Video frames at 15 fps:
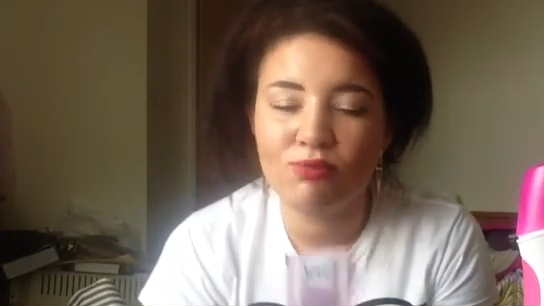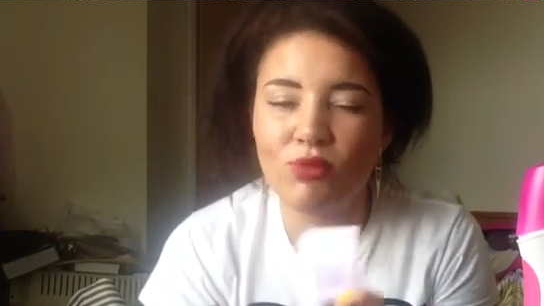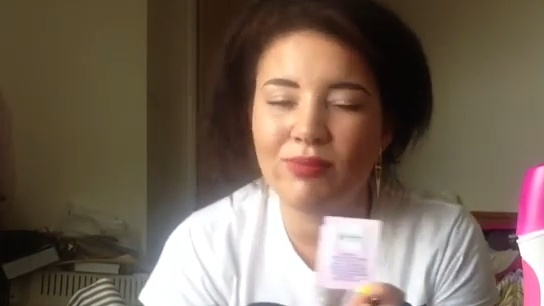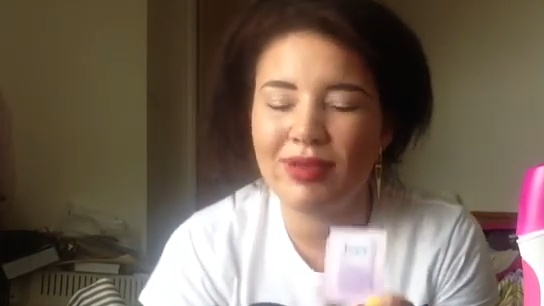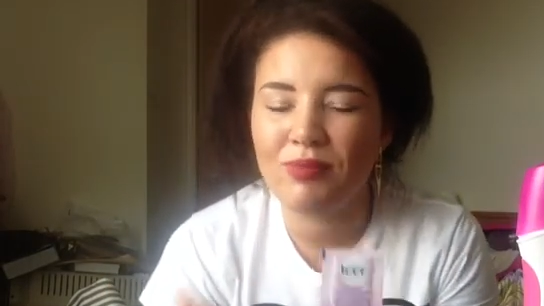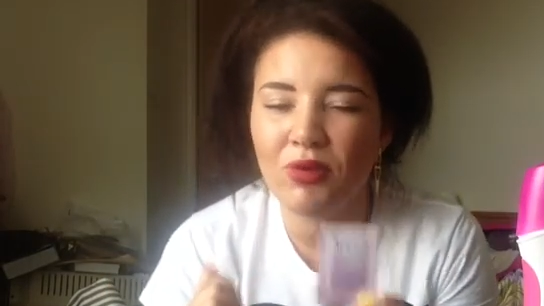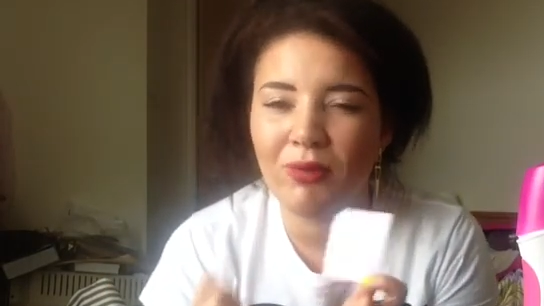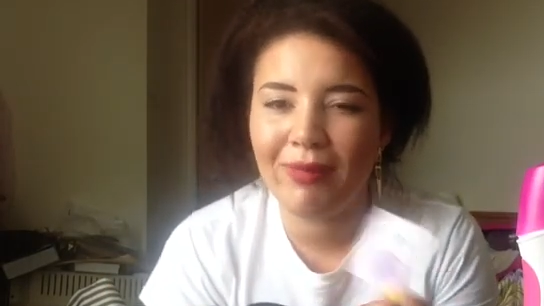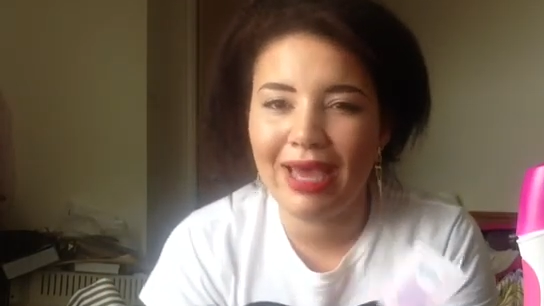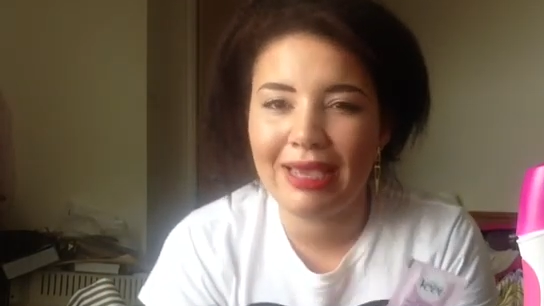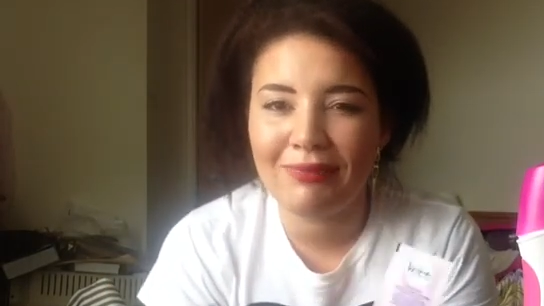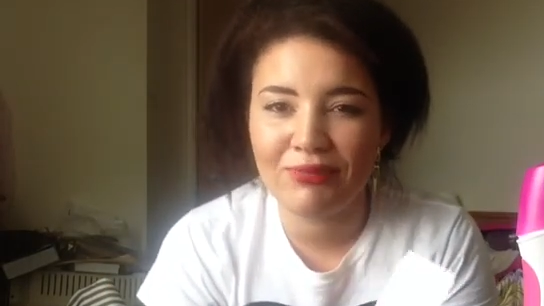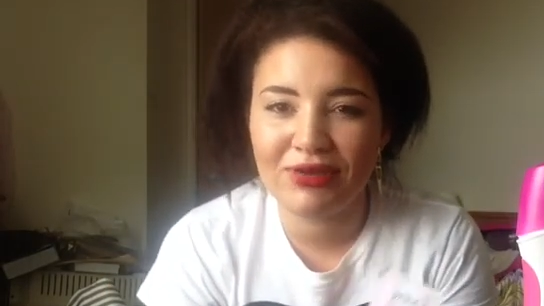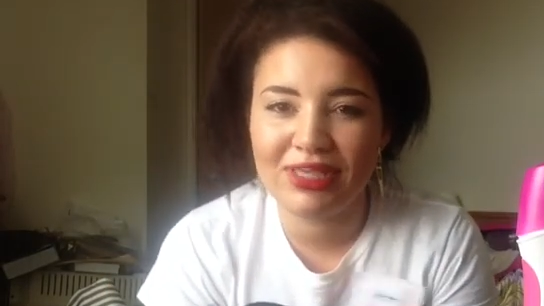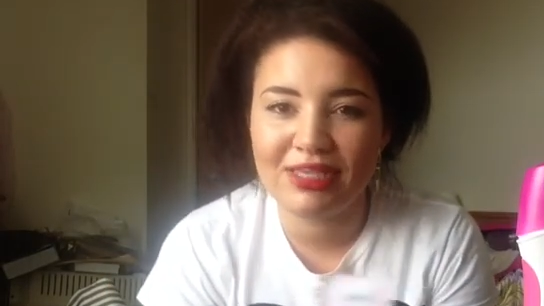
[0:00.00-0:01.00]
a bit more
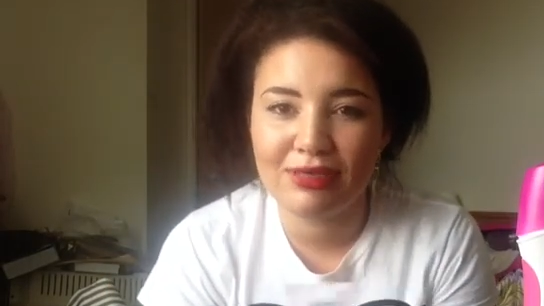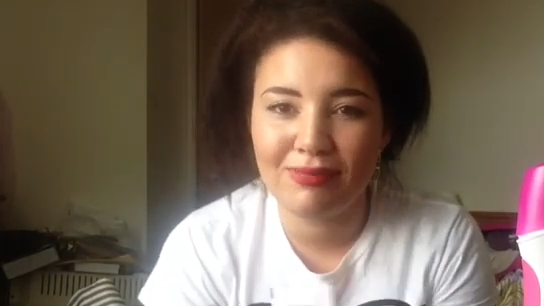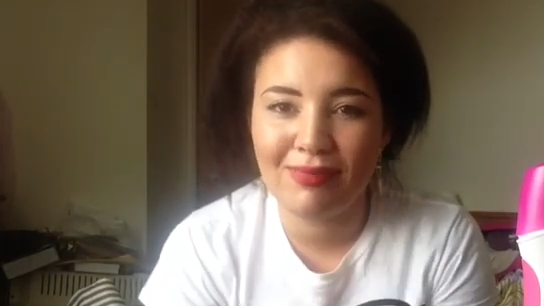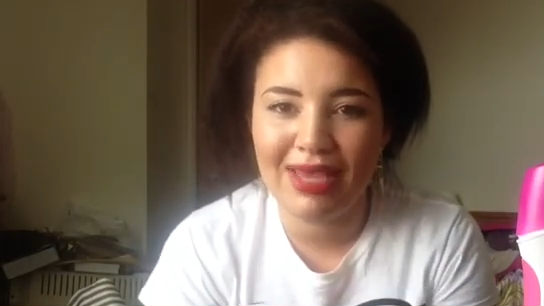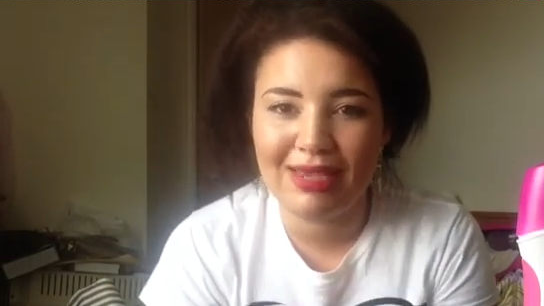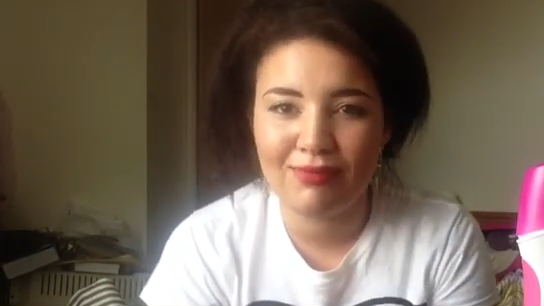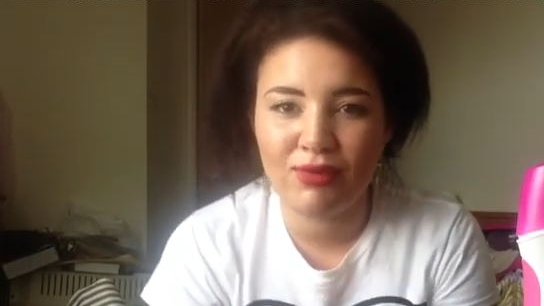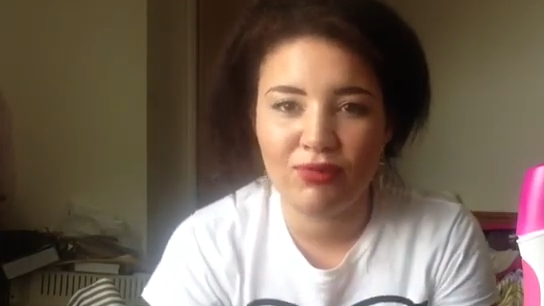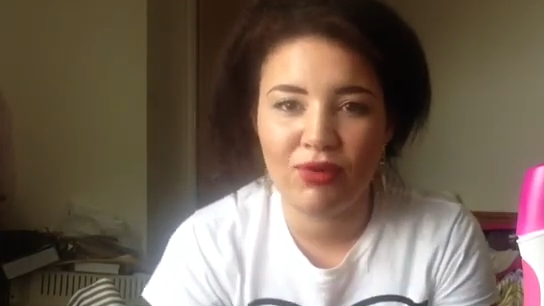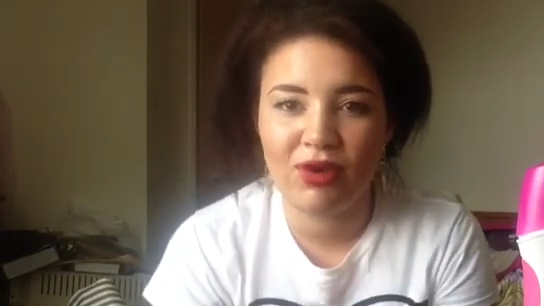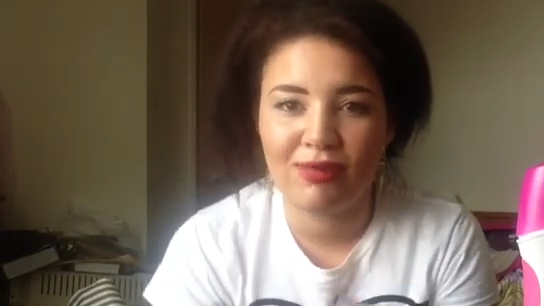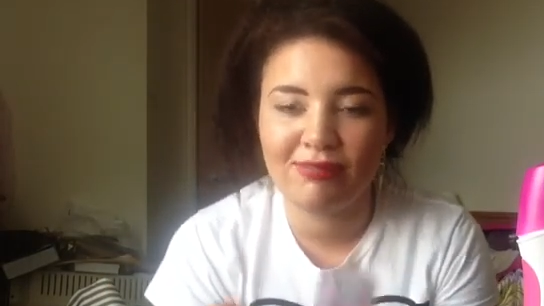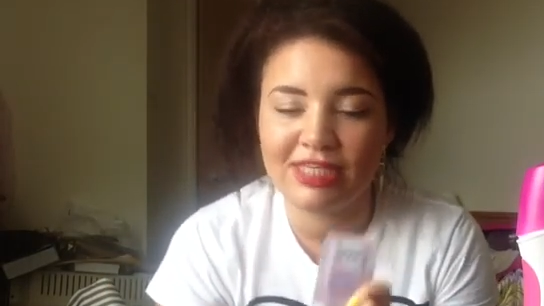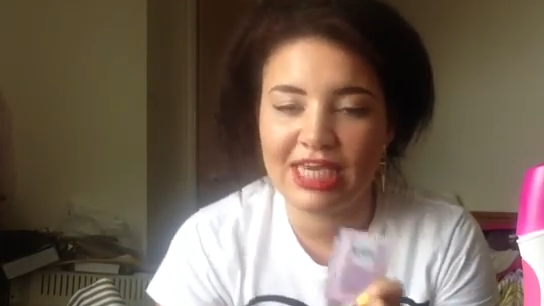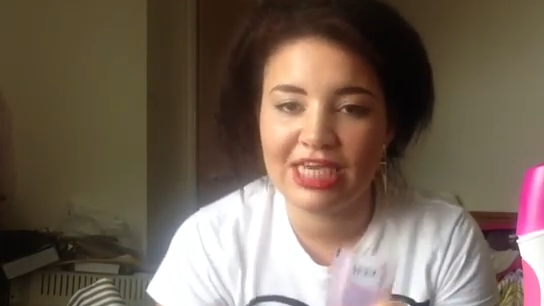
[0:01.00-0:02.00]
papery than a baby
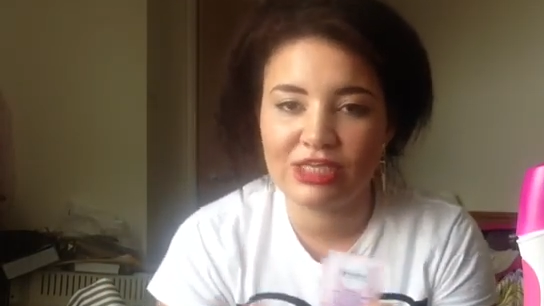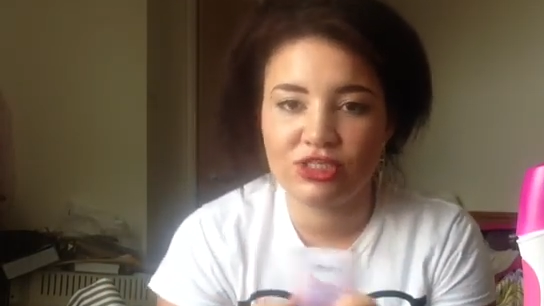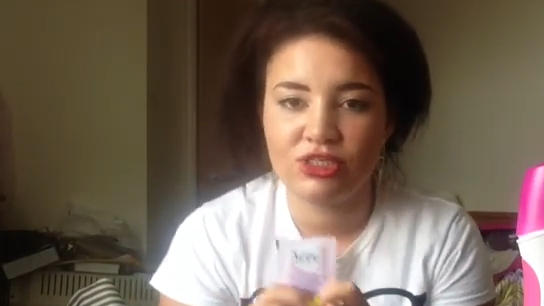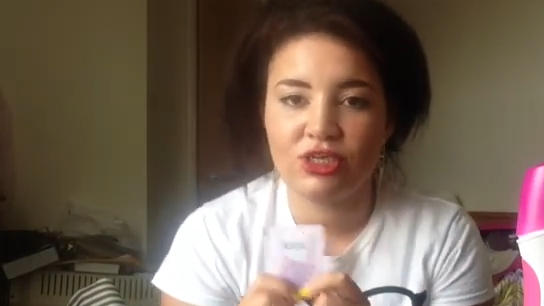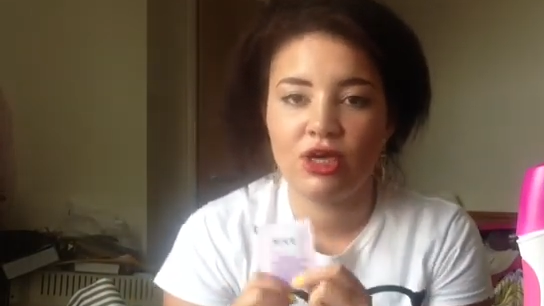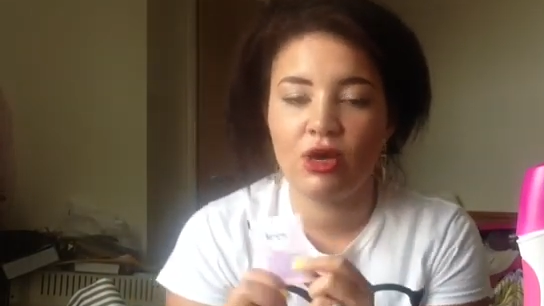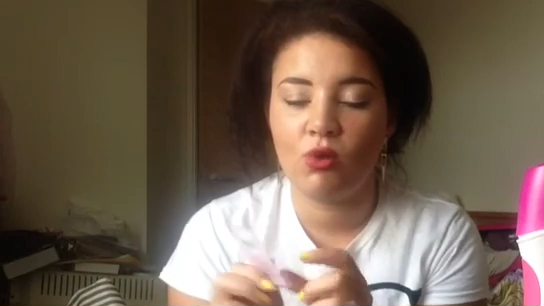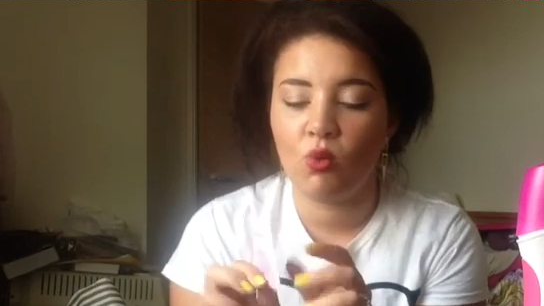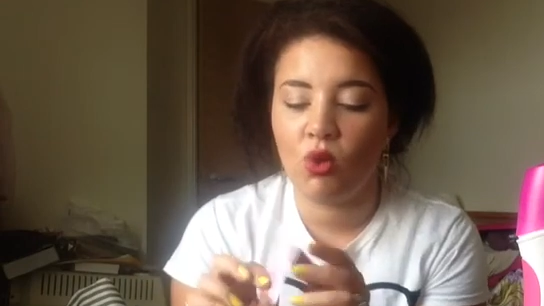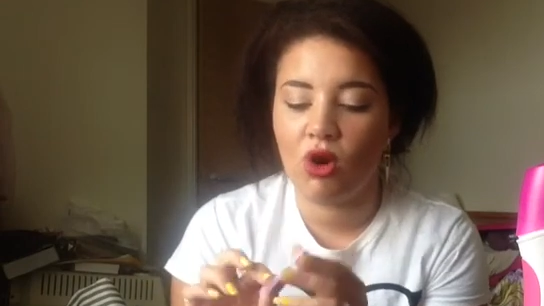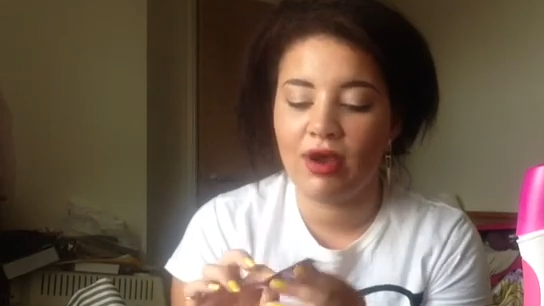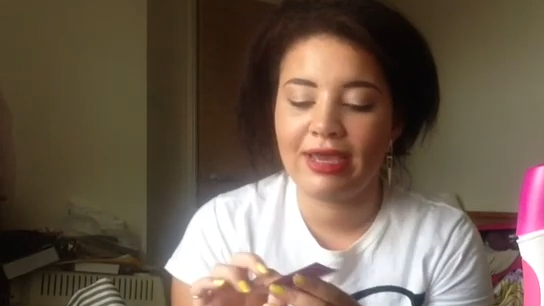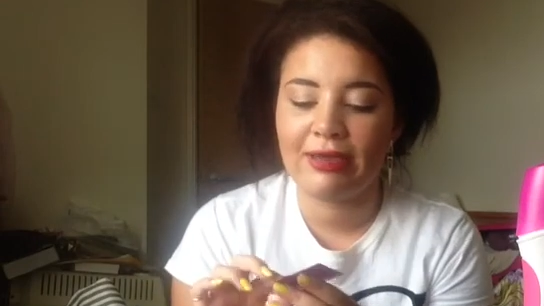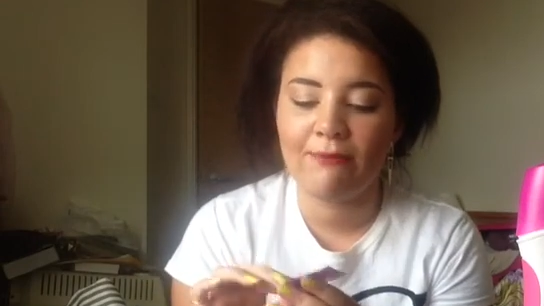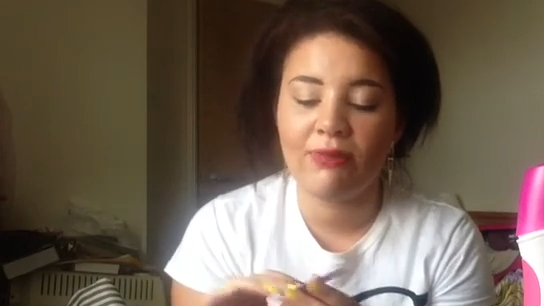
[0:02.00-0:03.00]
wipe texture
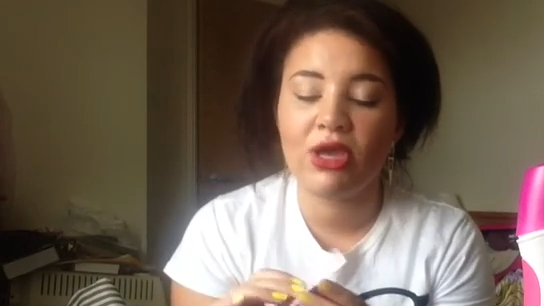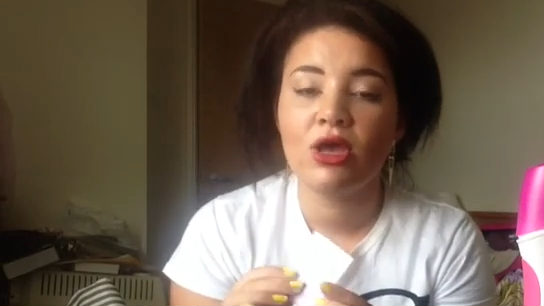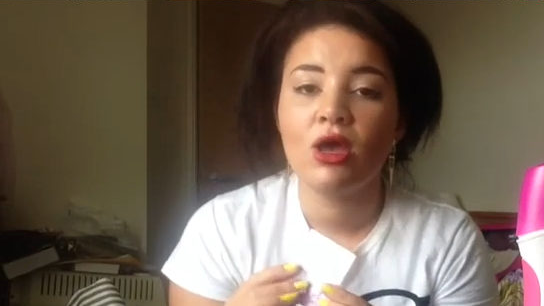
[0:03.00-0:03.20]
wipe,